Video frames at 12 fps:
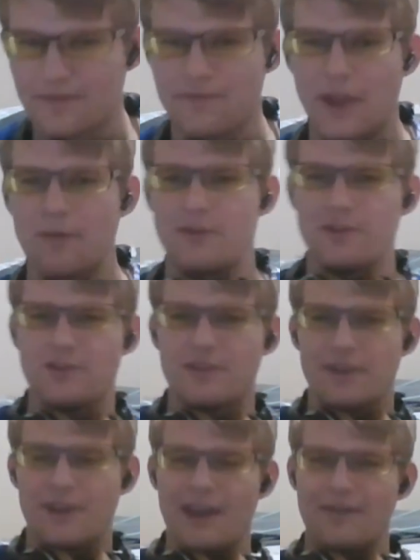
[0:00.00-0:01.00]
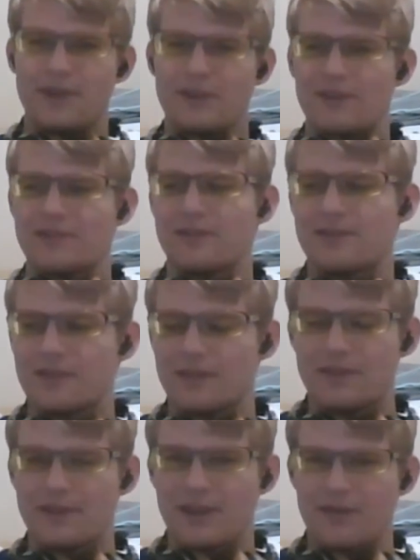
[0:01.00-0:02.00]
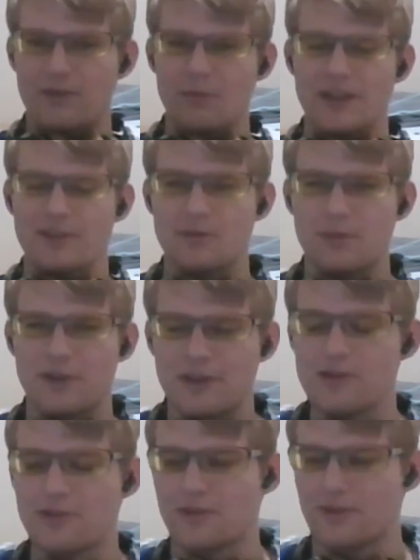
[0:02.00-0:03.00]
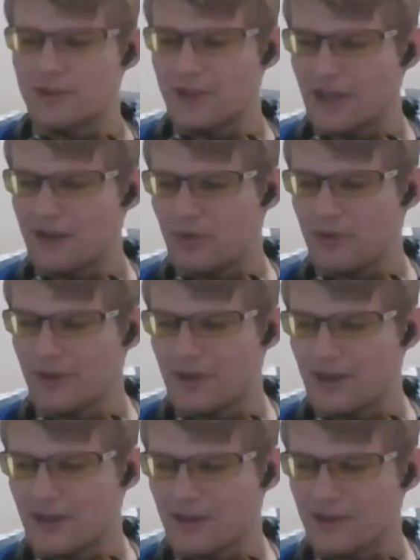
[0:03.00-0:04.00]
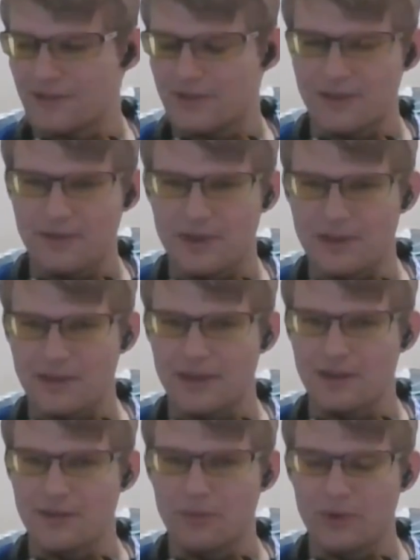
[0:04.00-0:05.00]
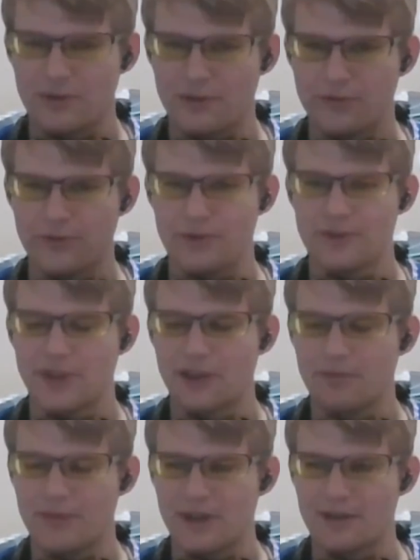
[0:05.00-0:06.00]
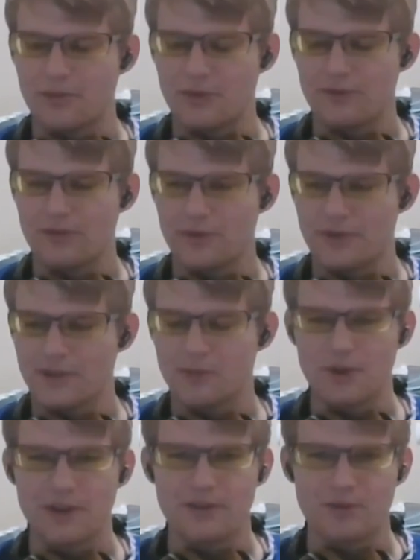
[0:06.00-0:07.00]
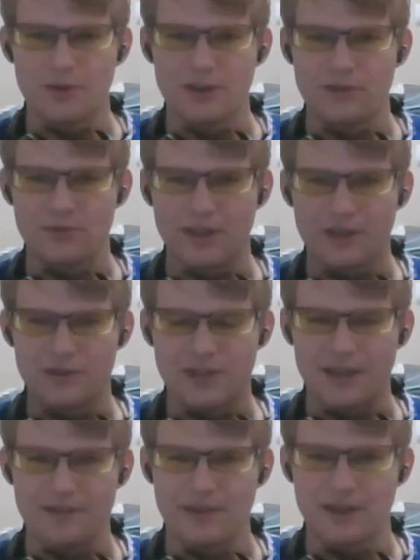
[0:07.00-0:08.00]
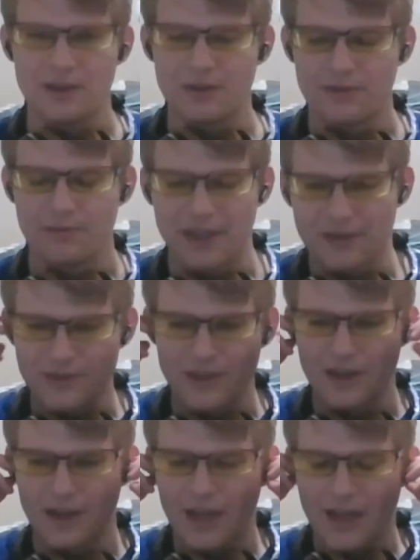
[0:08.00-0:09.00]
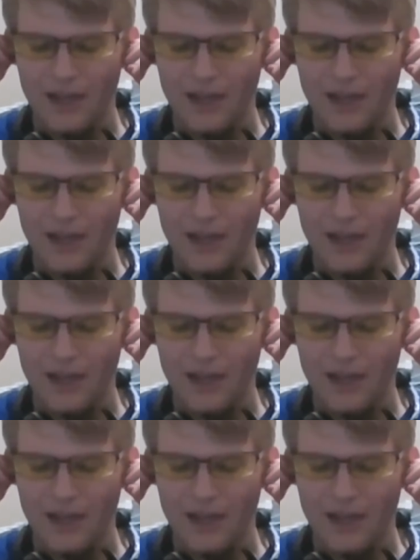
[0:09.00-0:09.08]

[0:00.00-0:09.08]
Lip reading: I mean, just having this, like from an experiential standpoint, I think it's definitely a more full experience where it's really just isolating you from the outside.